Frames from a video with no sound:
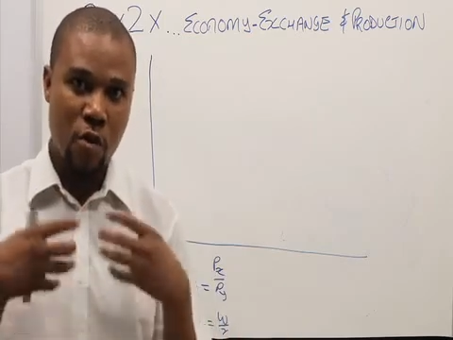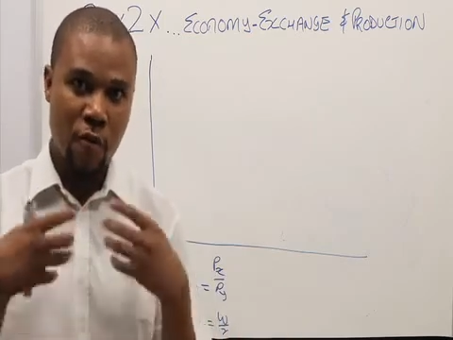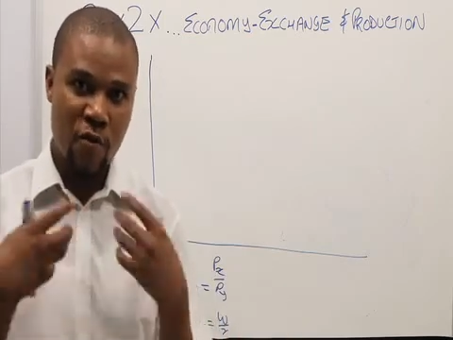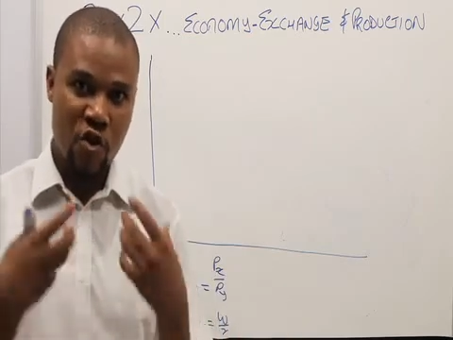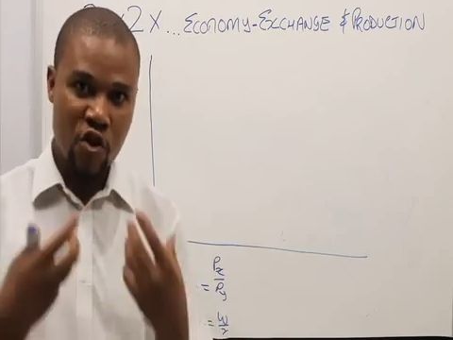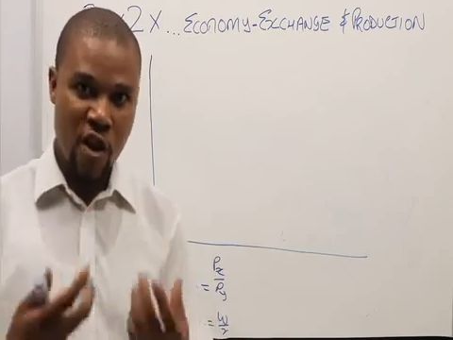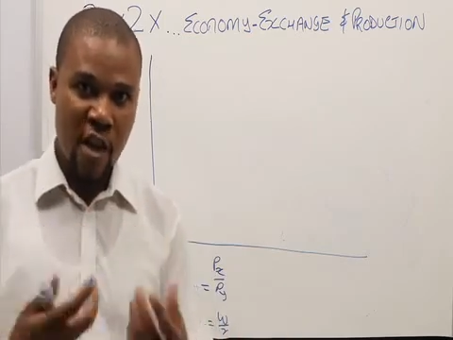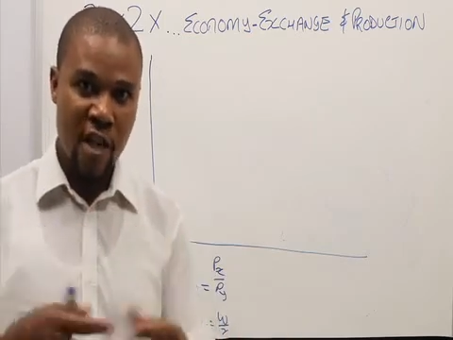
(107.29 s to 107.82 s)
of
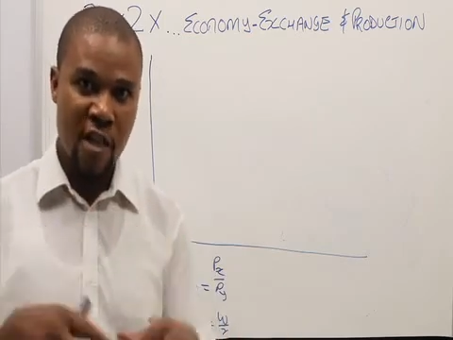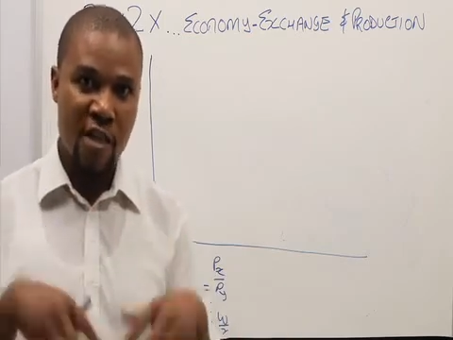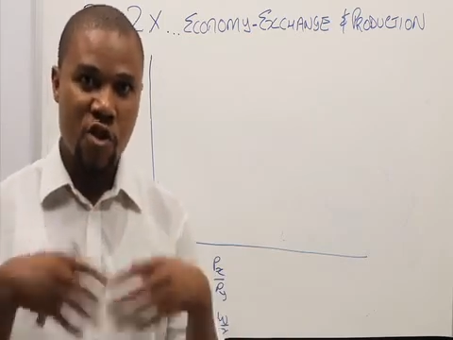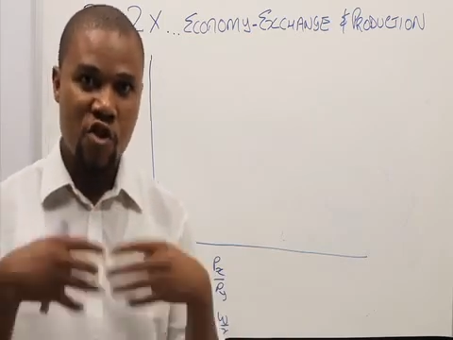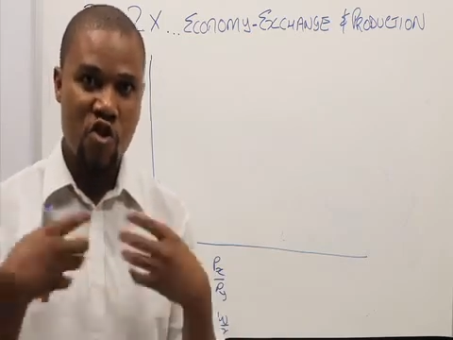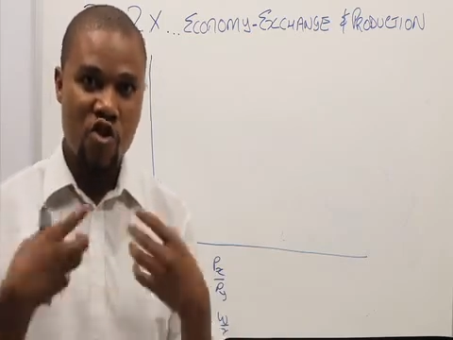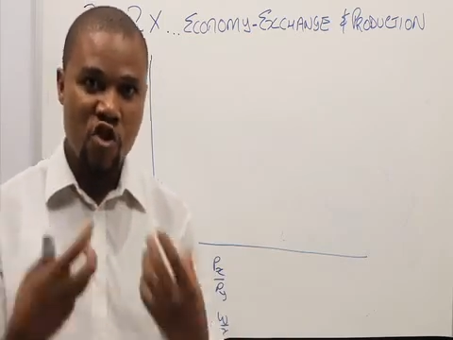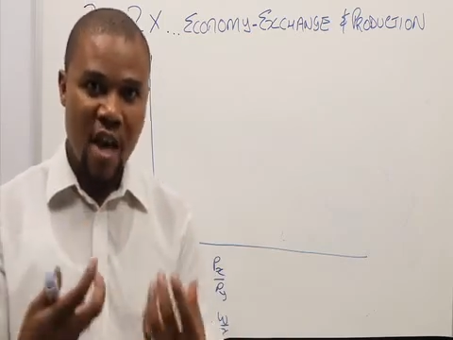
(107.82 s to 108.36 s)
trade.
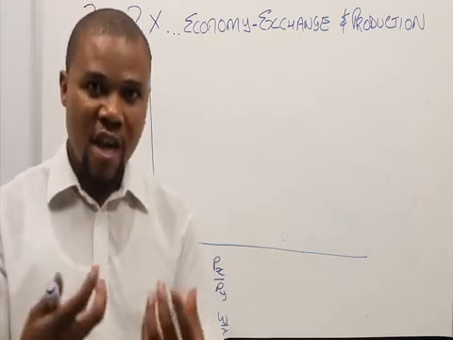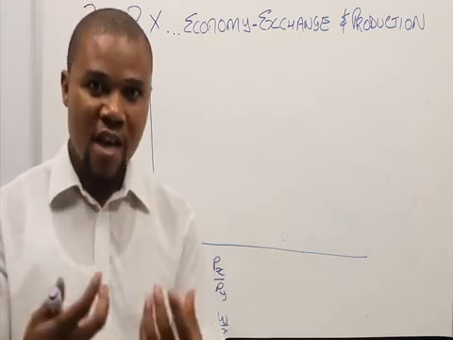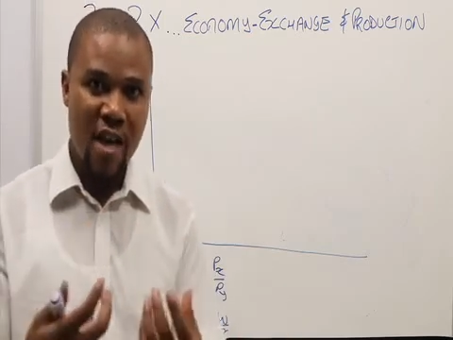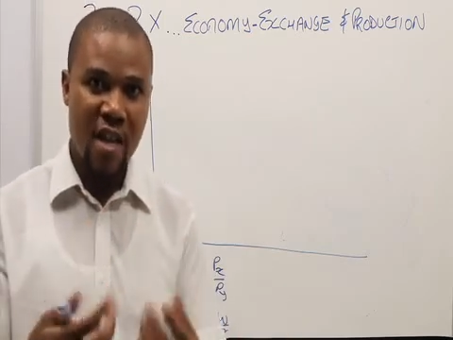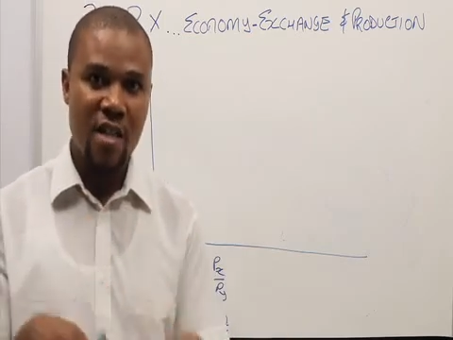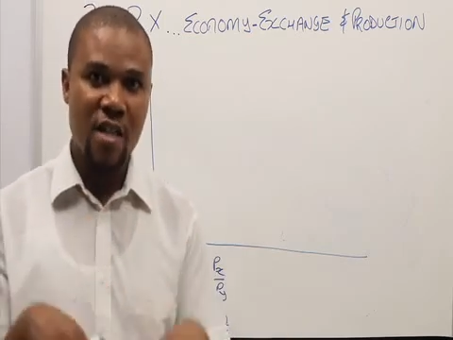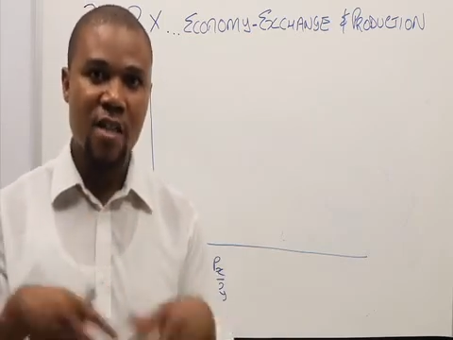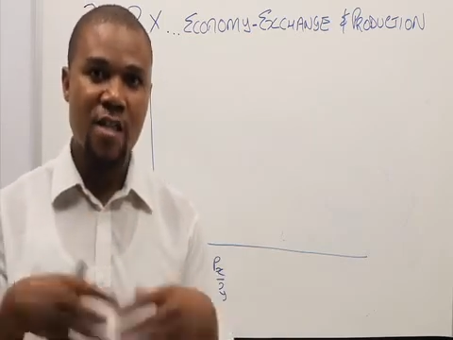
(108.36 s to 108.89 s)

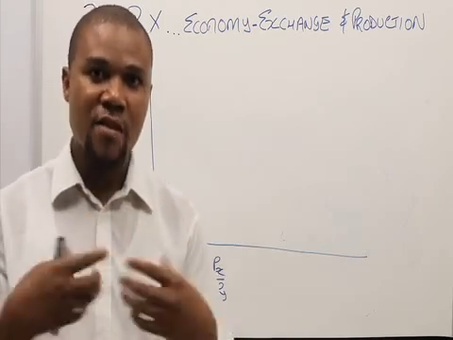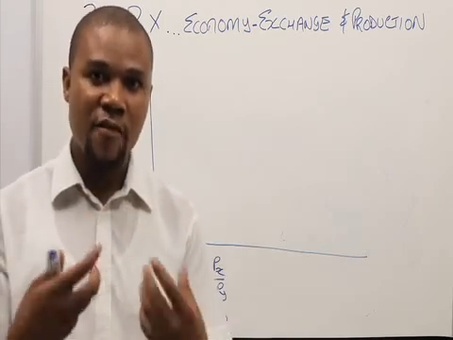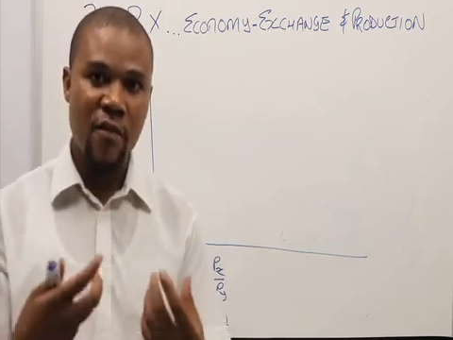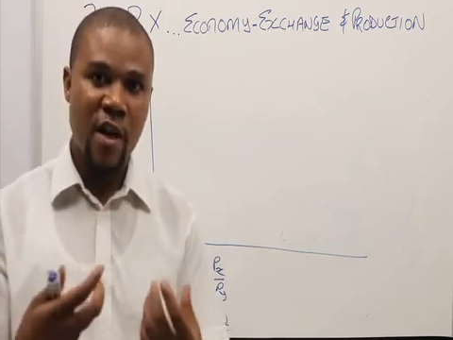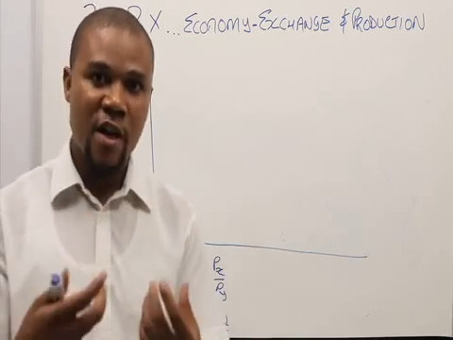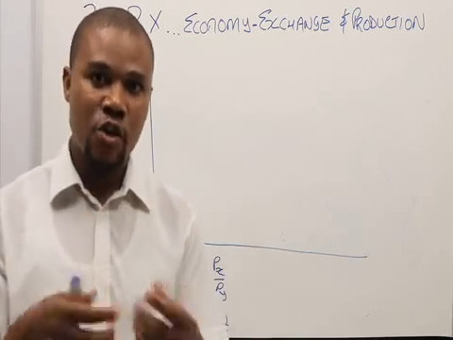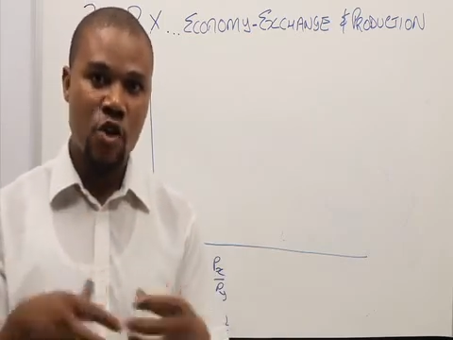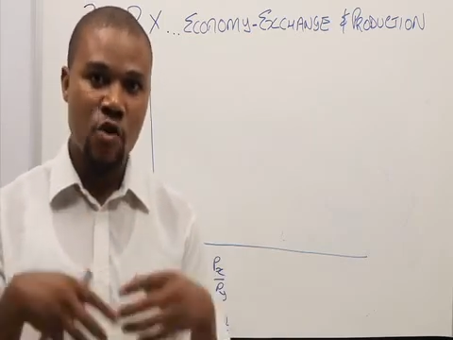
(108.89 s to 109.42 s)
Trade is a
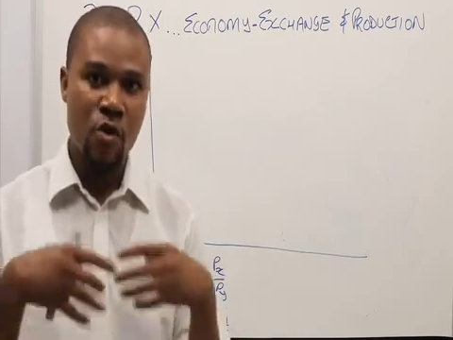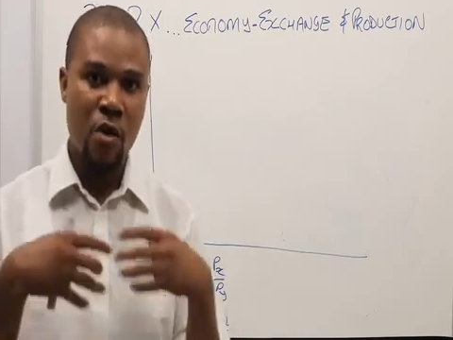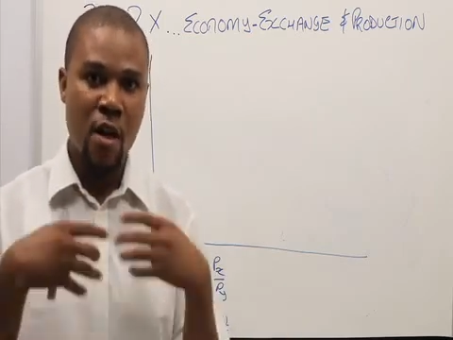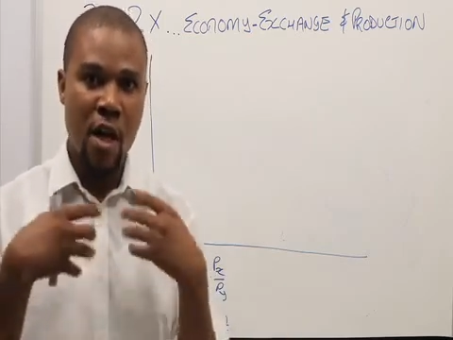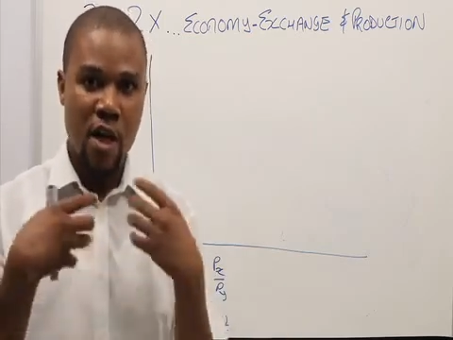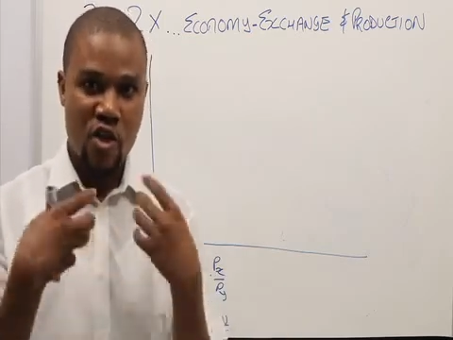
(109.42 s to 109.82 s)
virtue.